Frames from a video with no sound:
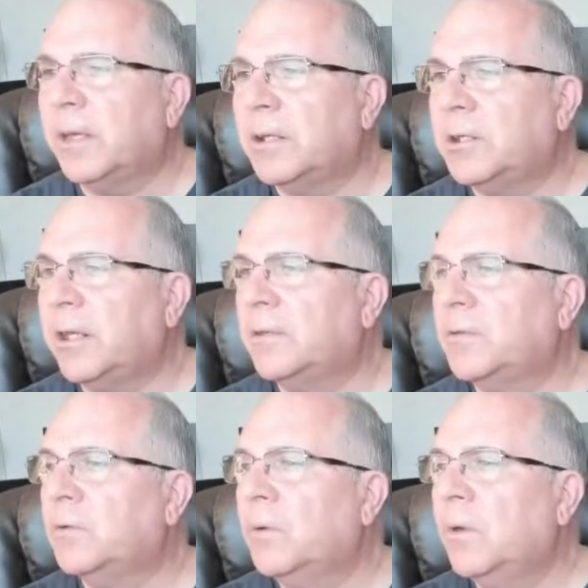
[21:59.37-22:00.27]
a chance
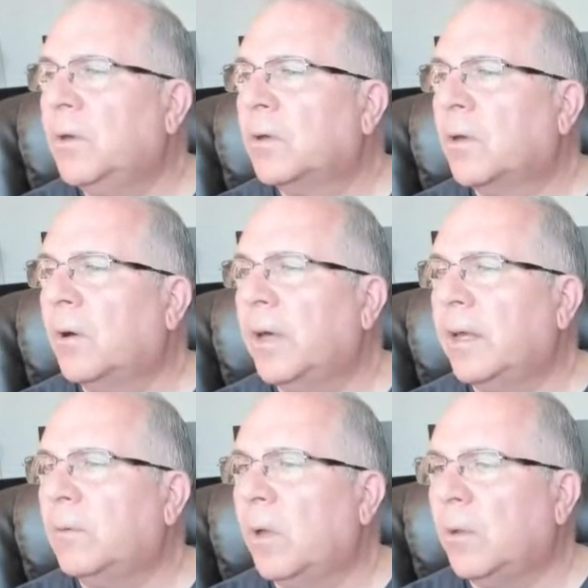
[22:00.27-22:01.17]
to go
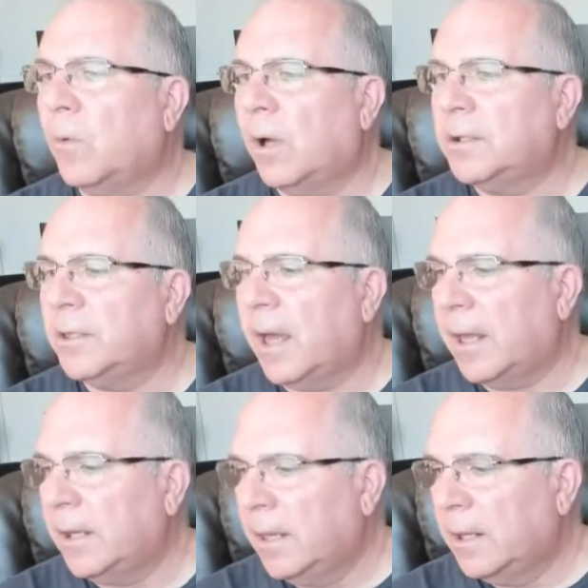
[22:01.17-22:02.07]
ahead and watch
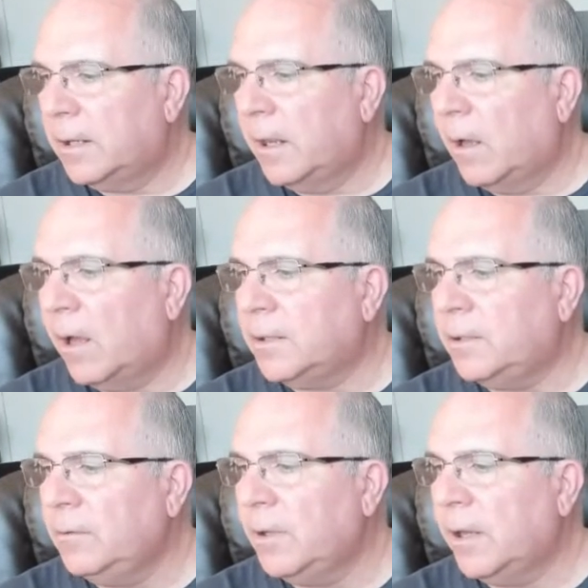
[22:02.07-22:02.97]
that. Now, I
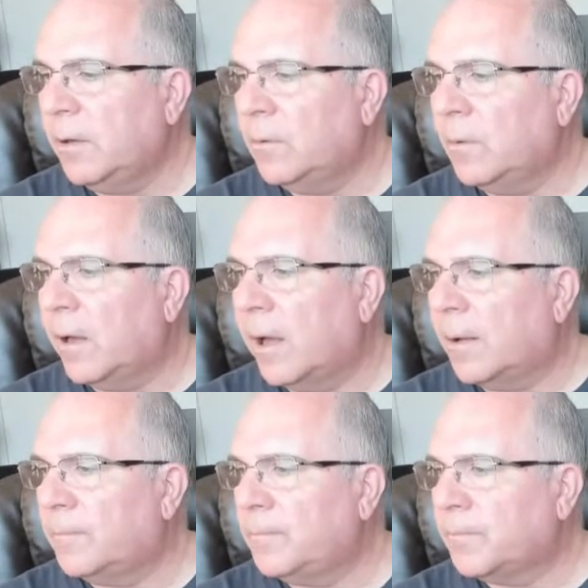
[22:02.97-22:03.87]
do
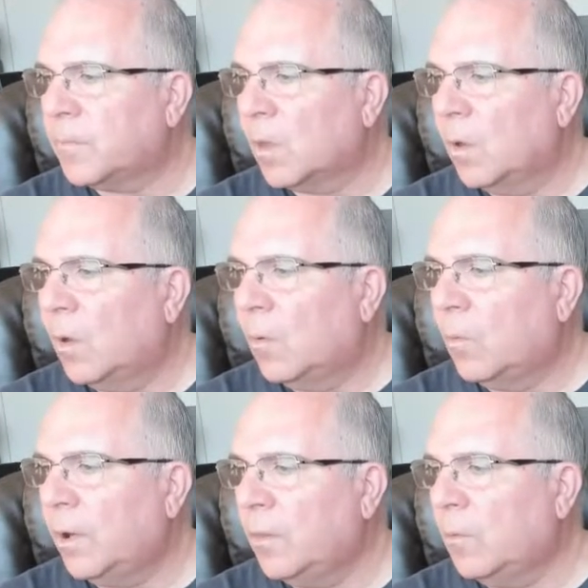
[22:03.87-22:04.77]
know
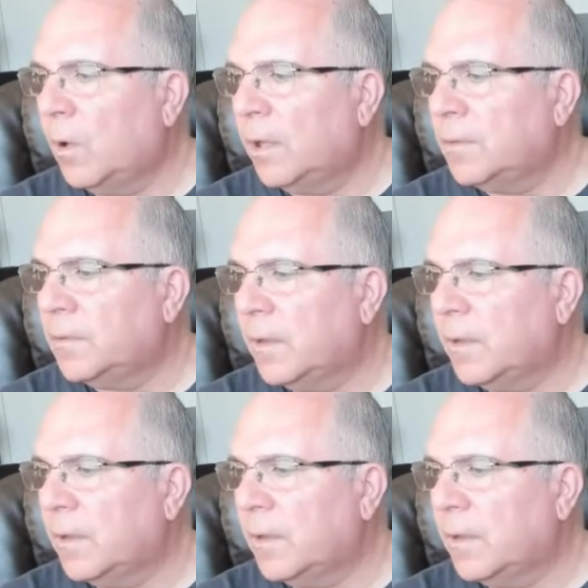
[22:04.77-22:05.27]
one of the ones